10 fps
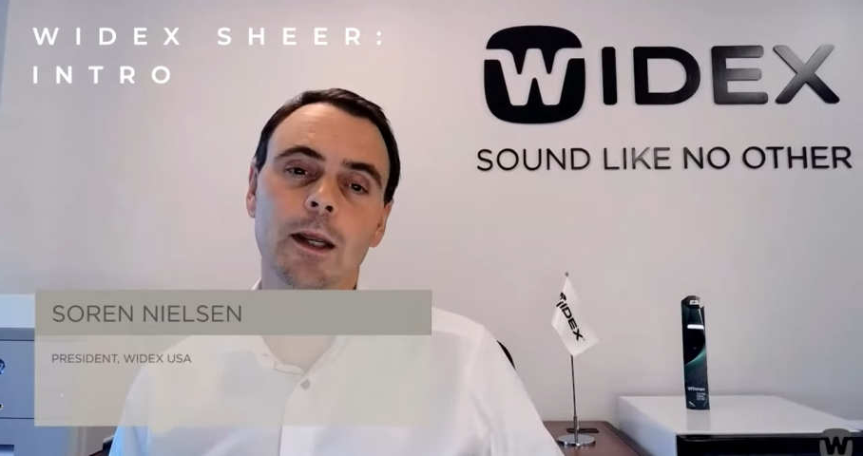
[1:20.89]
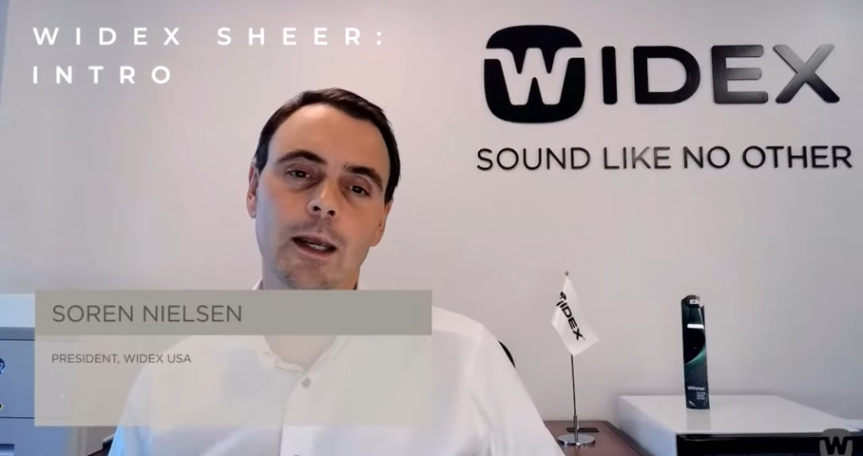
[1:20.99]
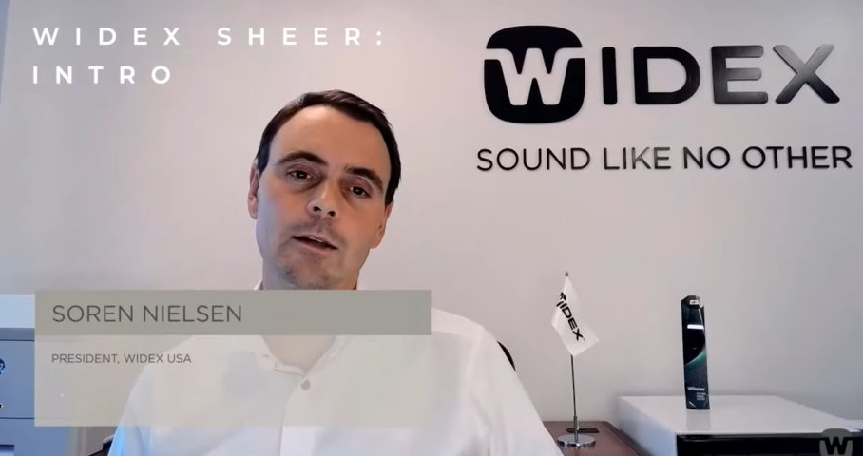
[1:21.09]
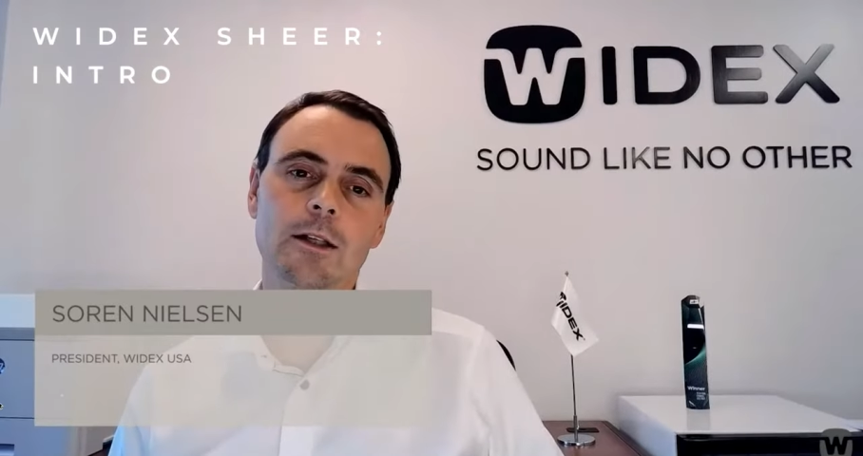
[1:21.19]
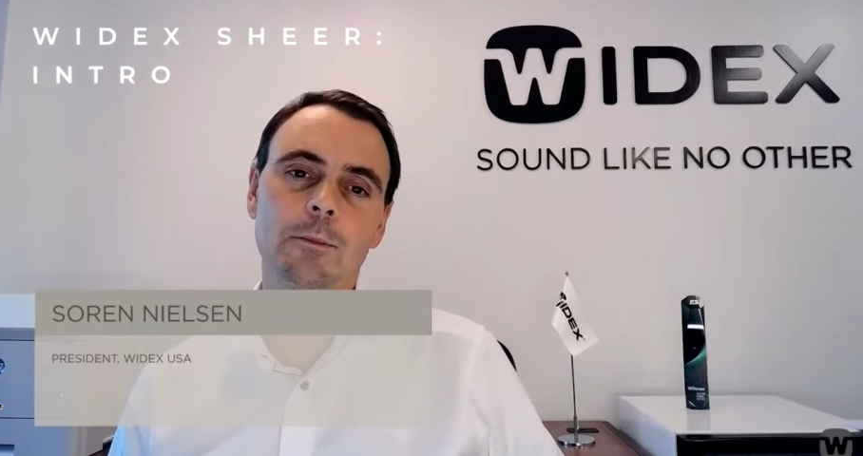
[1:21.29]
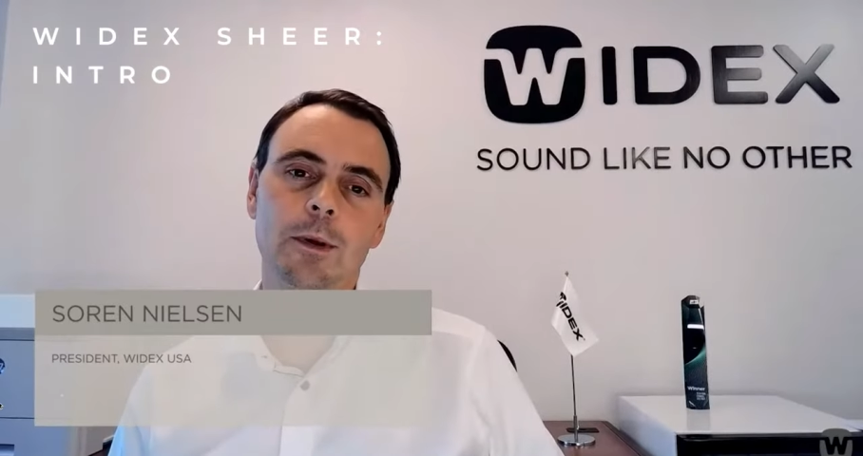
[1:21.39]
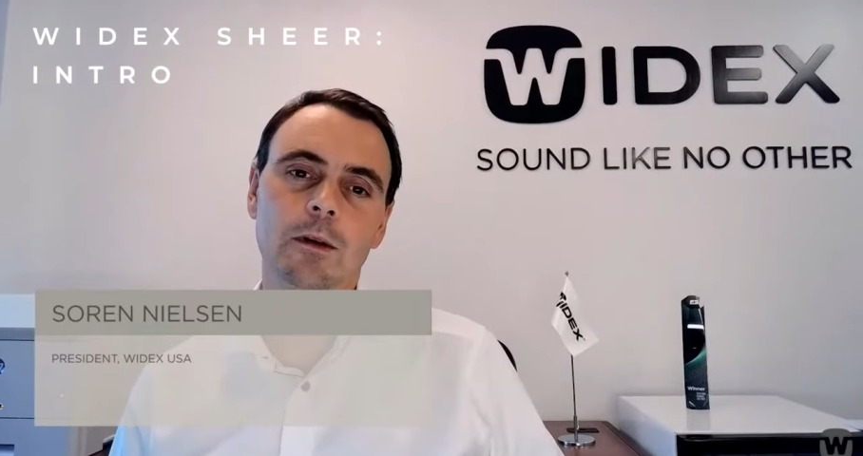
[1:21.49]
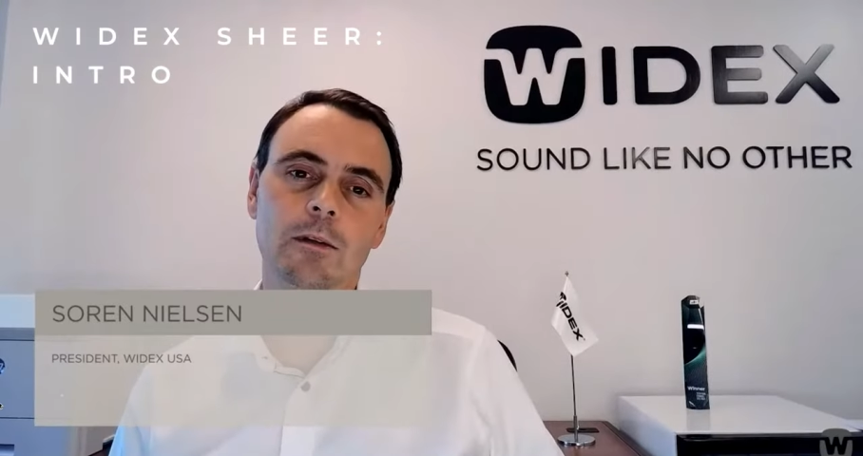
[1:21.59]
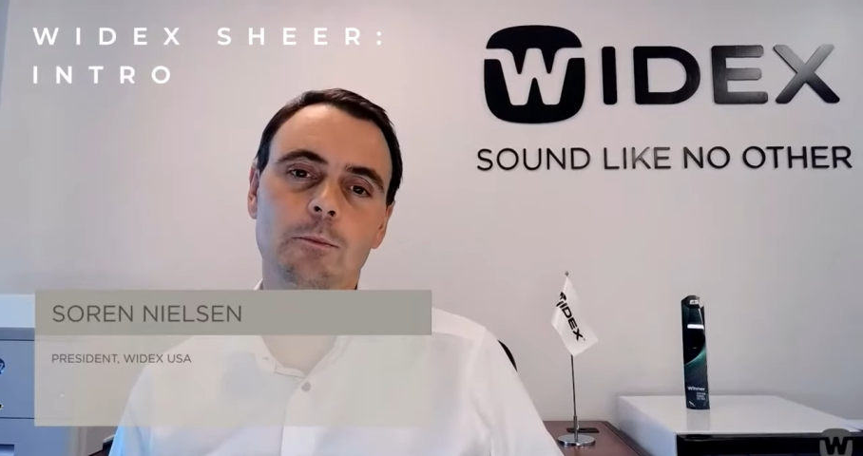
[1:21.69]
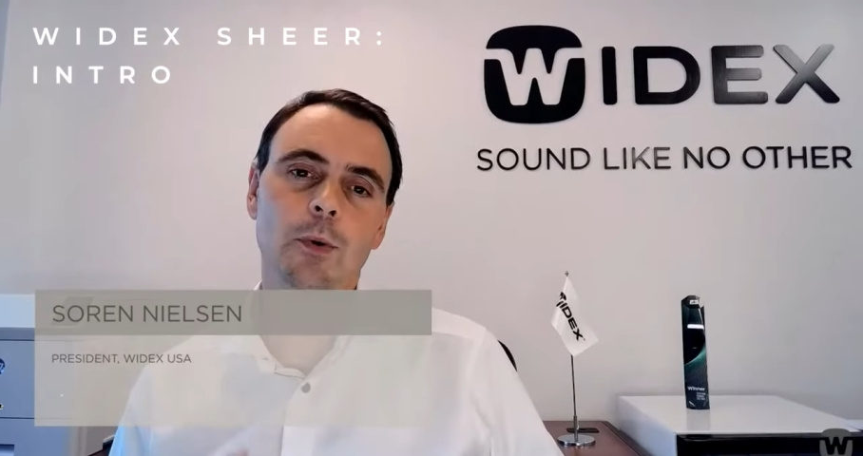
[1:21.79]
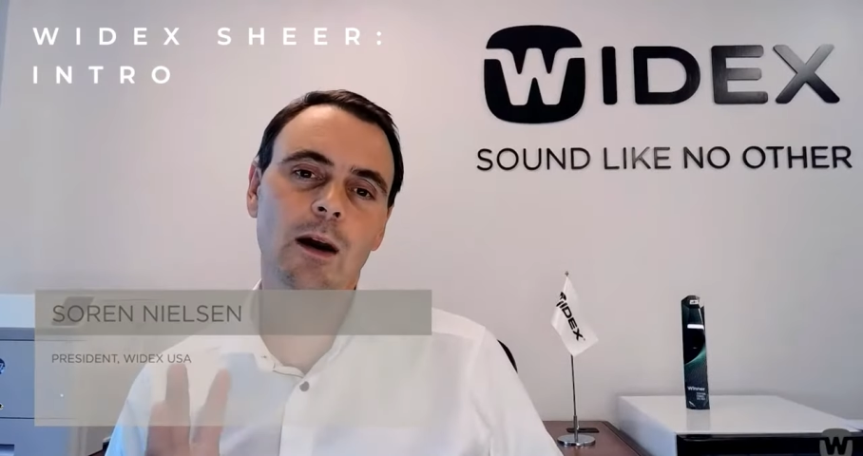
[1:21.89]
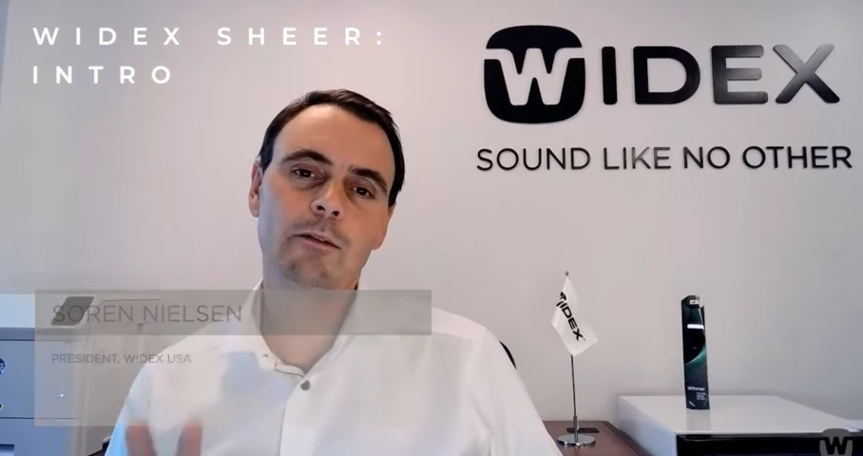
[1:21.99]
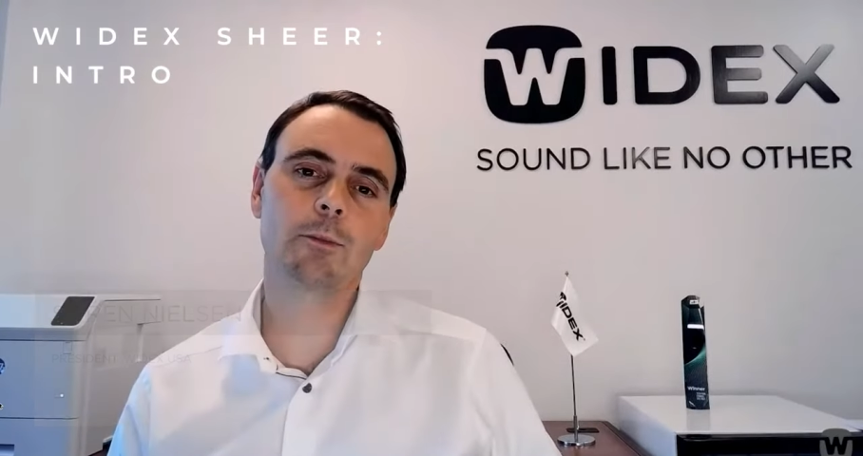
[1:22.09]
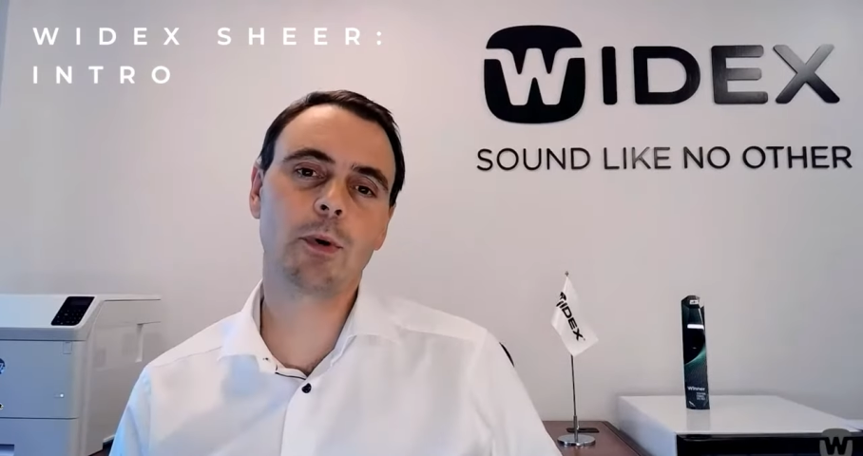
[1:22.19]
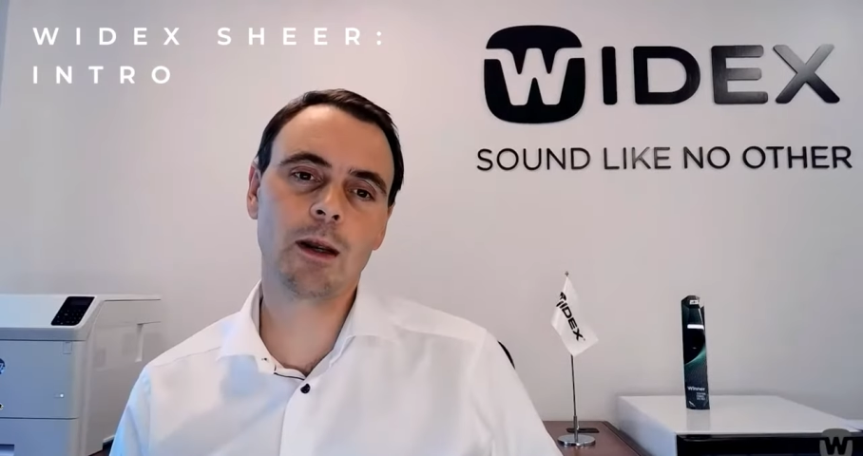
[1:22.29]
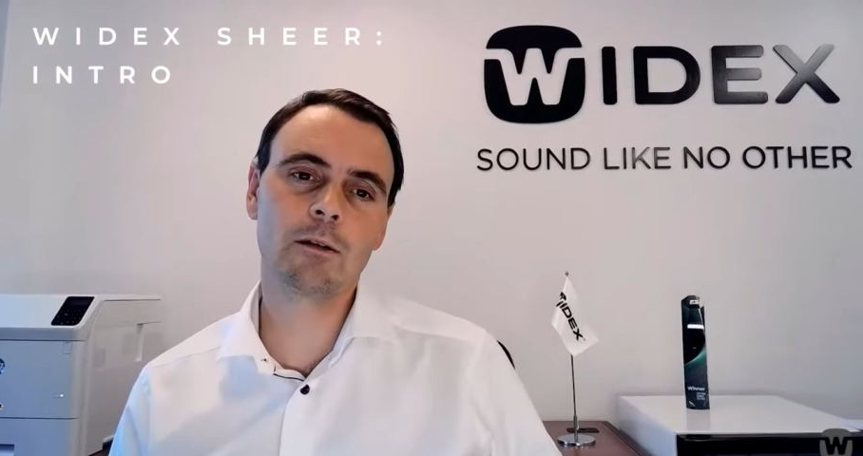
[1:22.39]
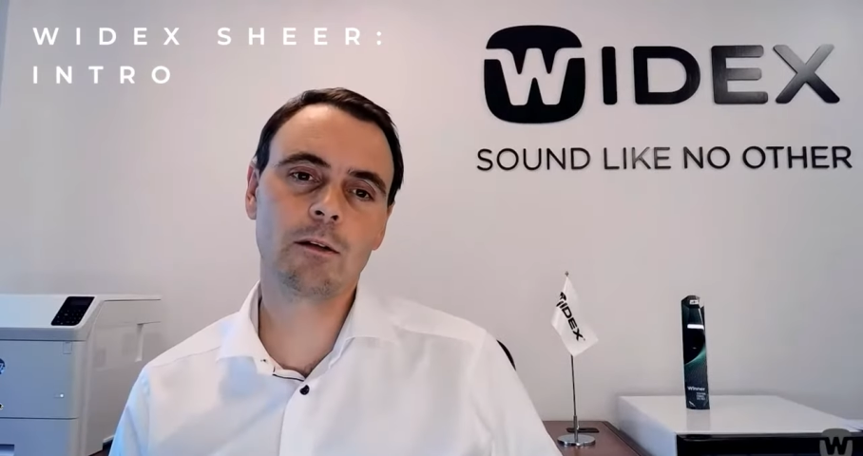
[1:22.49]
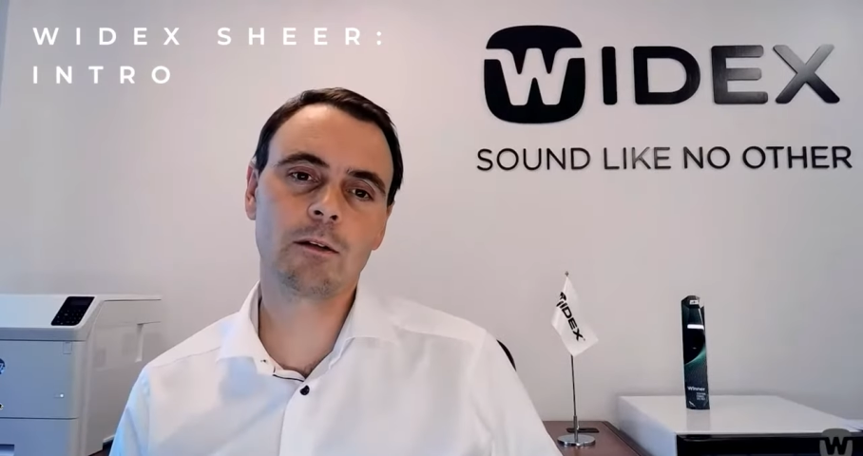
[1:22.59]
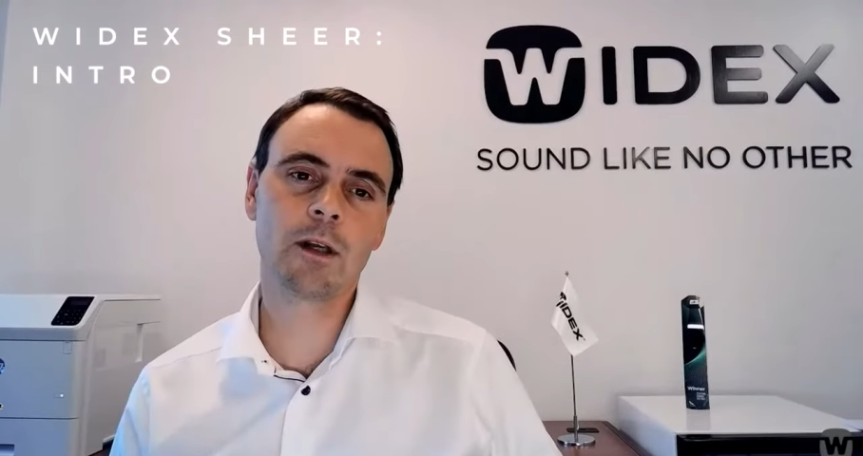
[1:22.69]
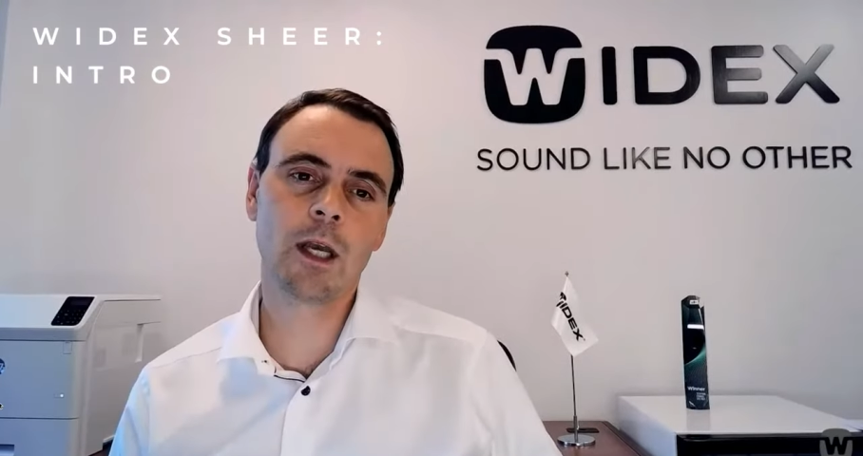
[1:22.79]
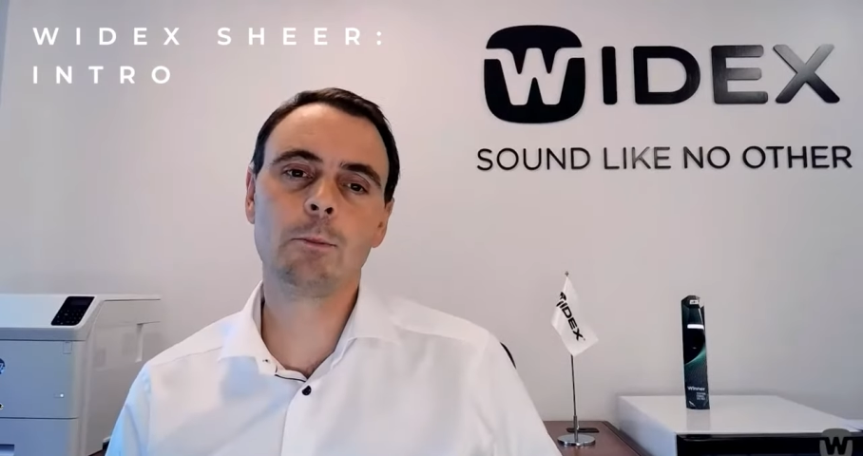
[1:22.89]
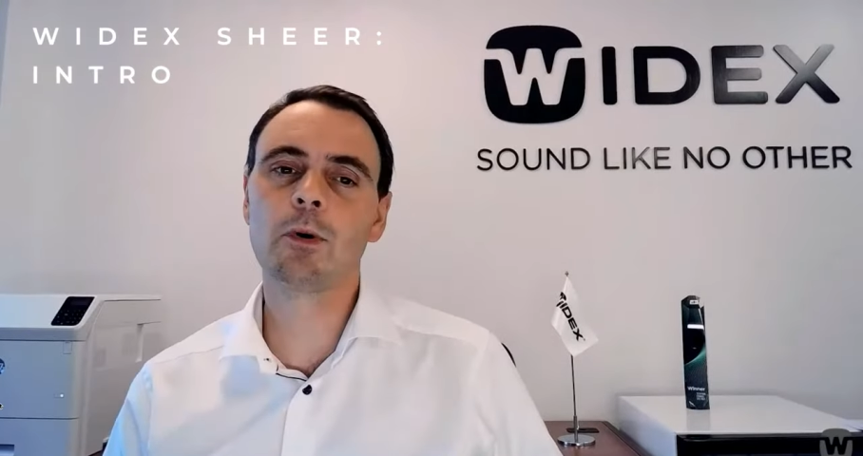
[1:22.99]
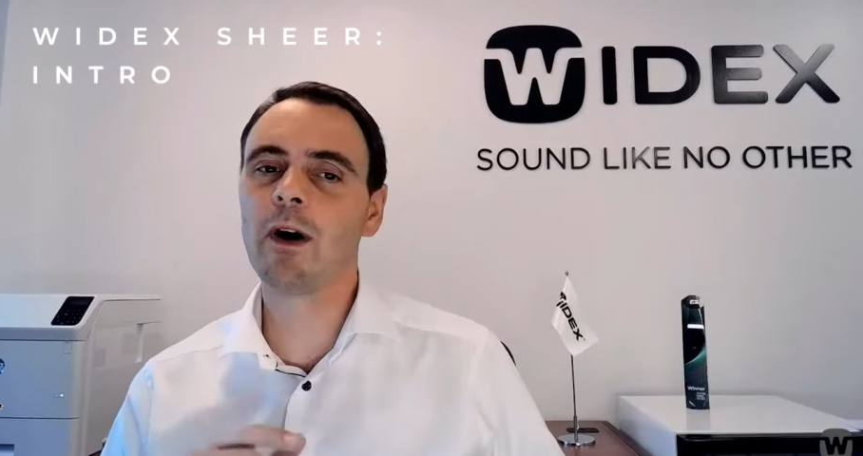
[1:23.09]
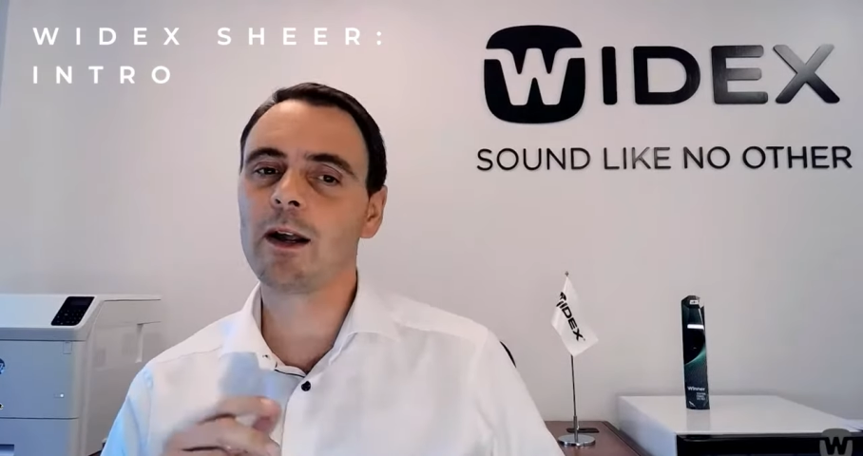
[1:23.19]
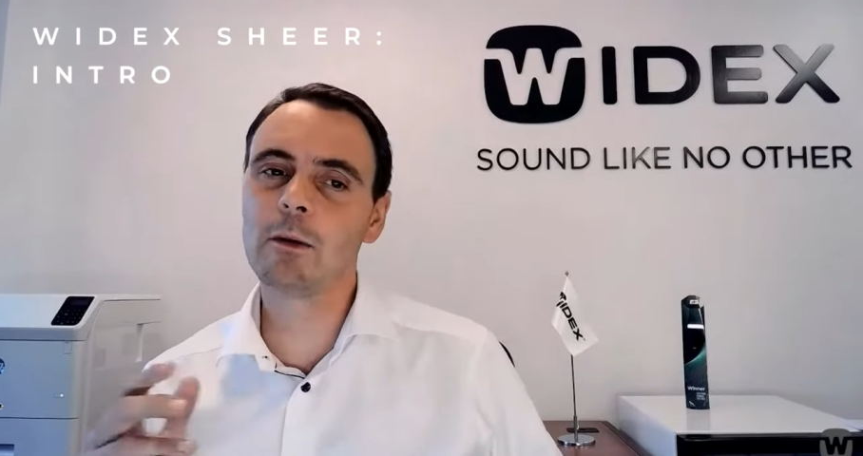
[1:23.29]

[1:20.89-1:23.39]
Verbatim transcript: just promising pure and natural sound